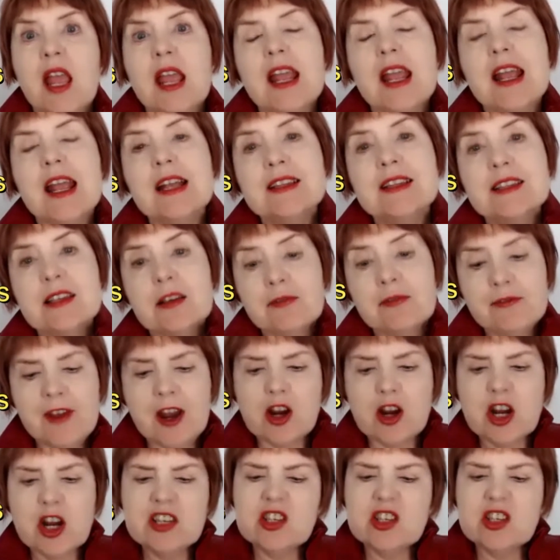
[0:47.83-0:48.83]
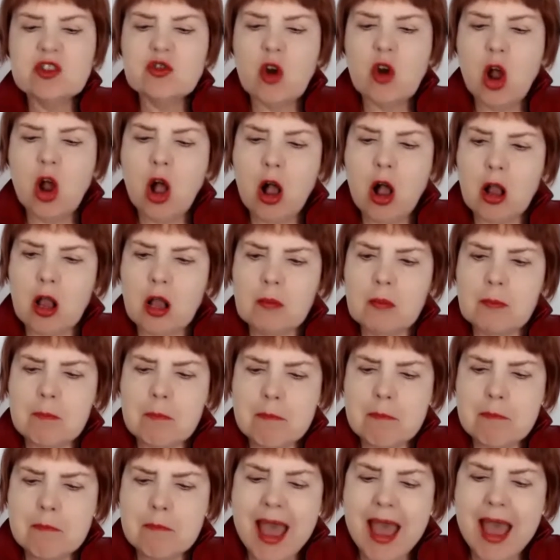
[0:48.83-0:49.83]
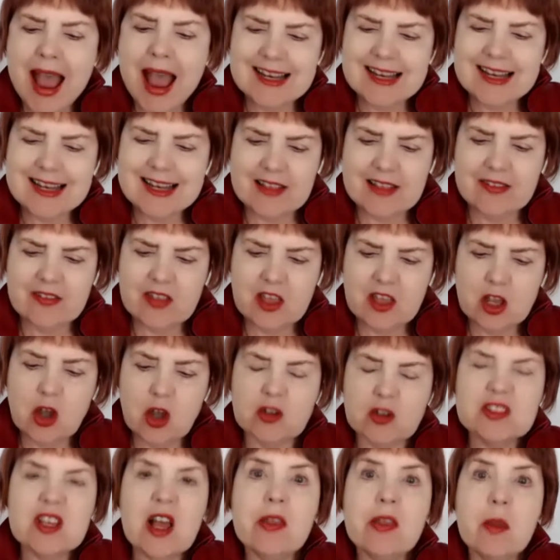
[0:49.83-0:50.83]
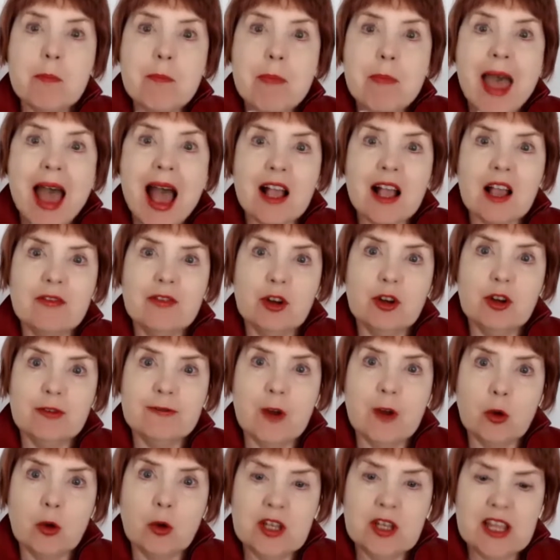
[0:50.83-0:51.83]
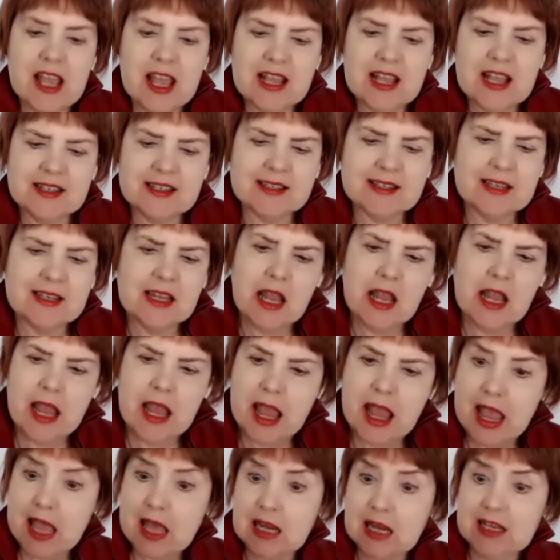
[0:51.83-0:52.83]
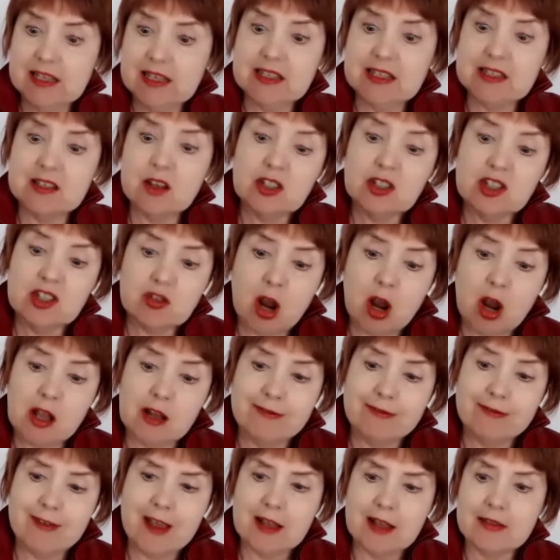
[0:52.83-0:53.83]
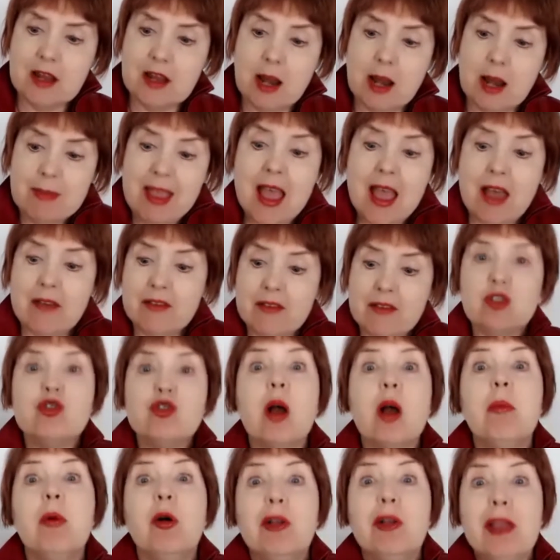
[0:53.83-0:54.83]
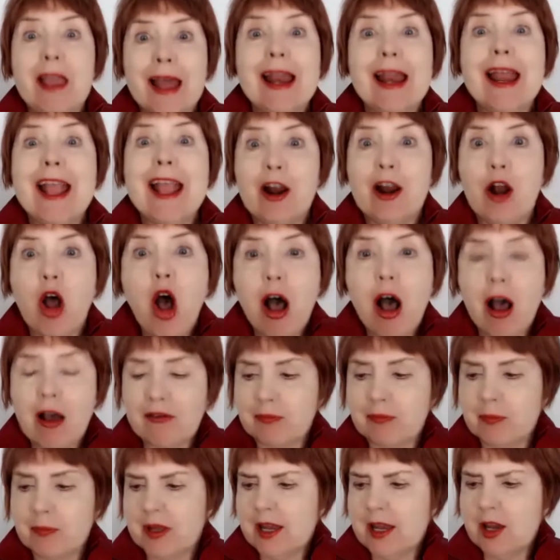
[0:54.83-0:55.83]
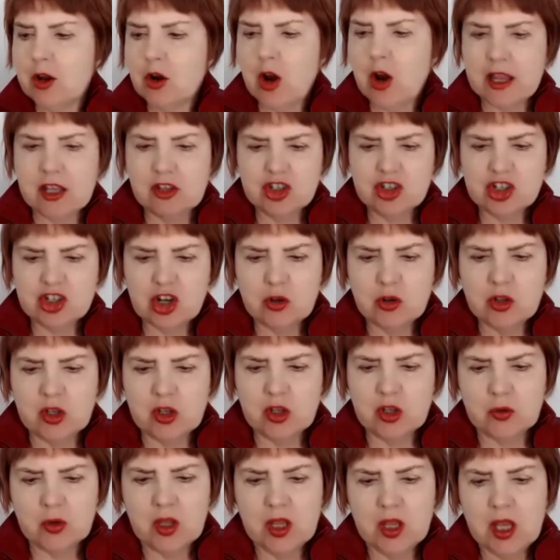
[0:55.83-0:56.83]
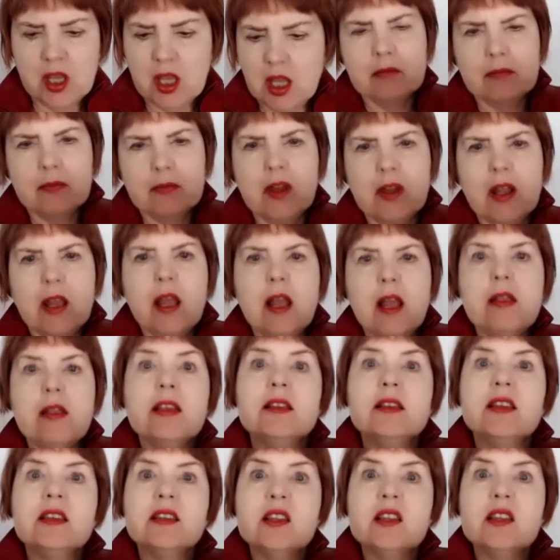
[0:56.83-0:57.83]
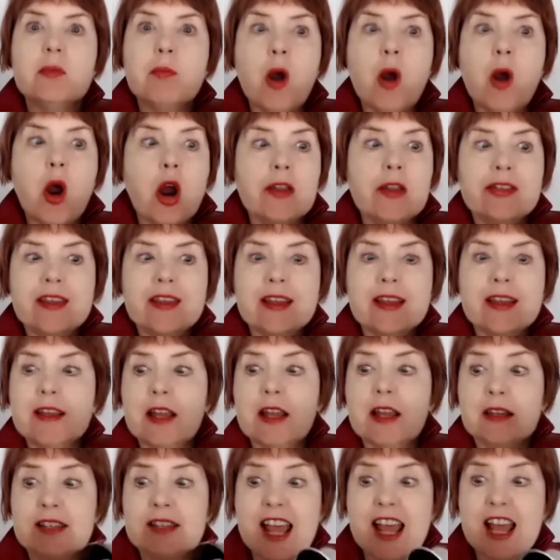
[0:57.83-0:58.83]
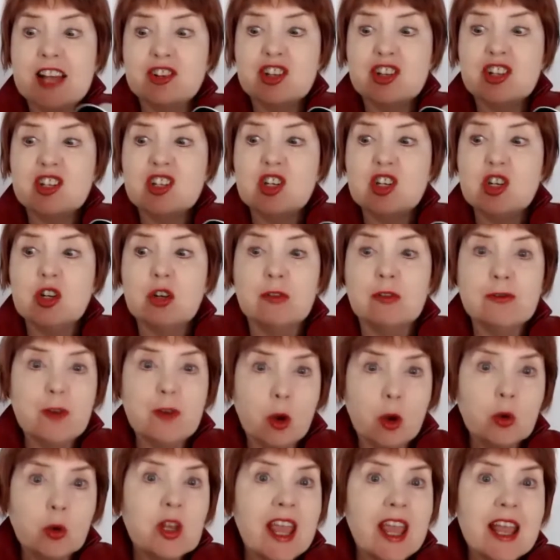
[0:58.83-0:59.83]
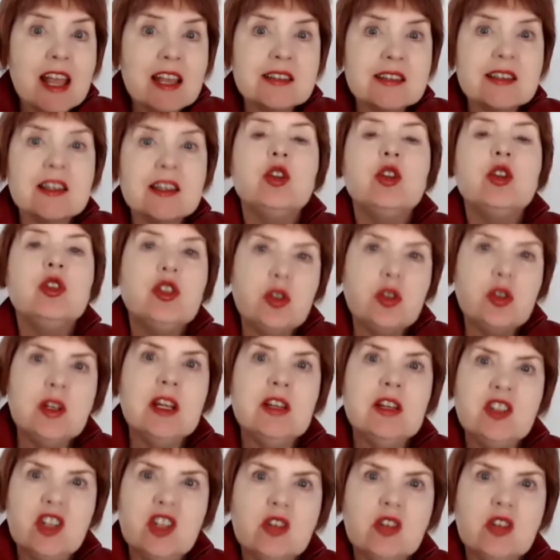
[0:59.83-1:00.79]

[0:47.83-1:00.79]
It's a very strong magnet that goes on the back of your phone case. And it's so strong, in fact, that I'm having trouble getting it off. But here I can show you this is the part that attaches to your phone case, and you do need to